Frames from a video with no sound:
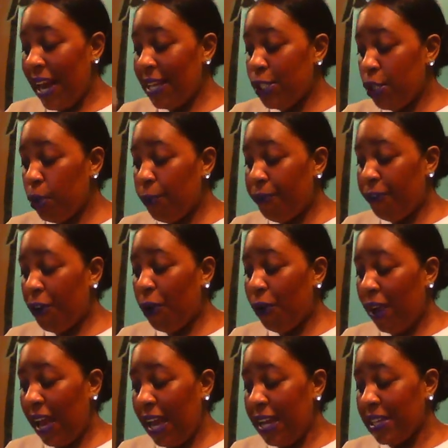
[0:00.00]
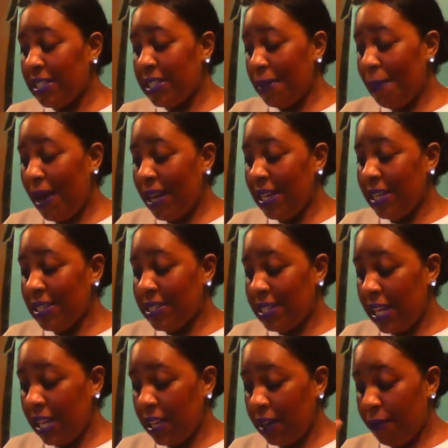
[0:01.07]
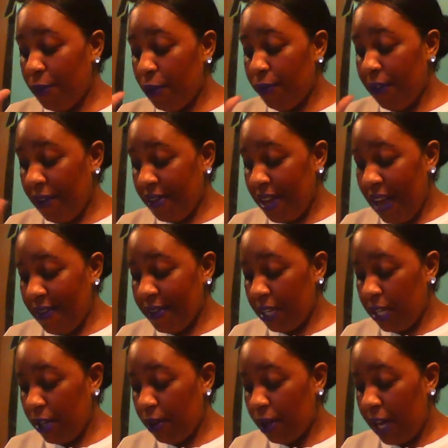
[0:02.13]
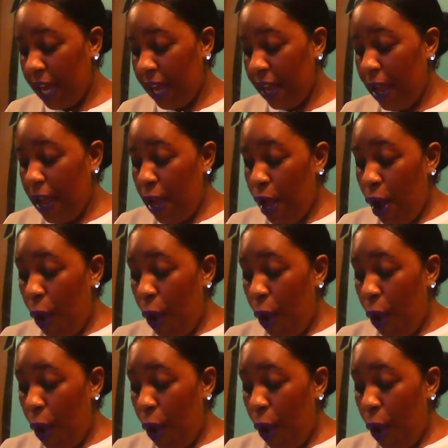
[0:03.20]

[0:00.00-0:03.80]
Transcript: I do feel like somebody is thinking of you very heavily, okay?